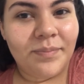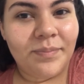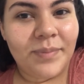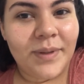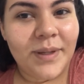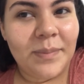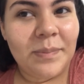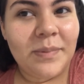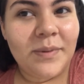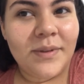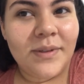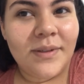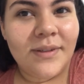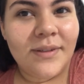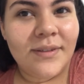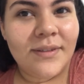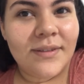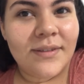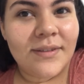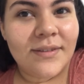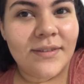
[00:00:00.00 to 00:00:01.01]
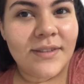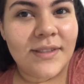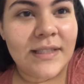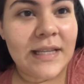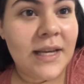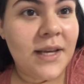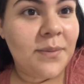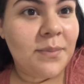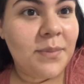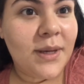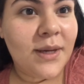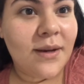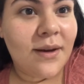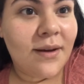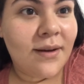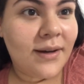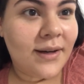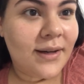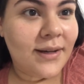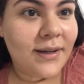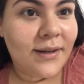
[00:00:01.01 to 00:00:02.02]
people seeing me
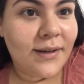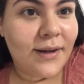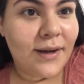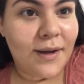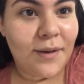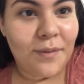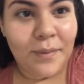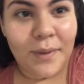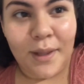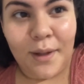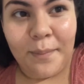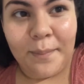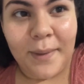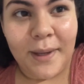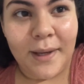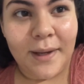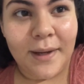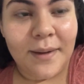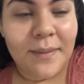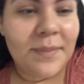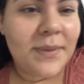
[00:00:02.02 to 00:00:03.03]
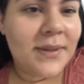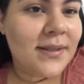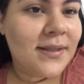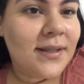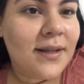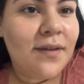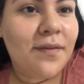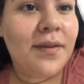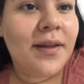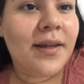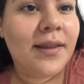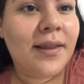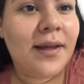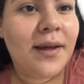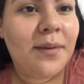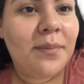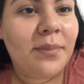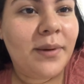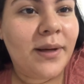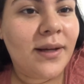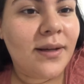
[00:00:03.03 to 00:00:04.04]
on internet without makeup and stuff like
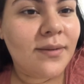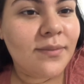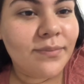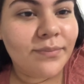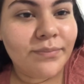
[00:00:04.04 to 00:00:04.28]
that, but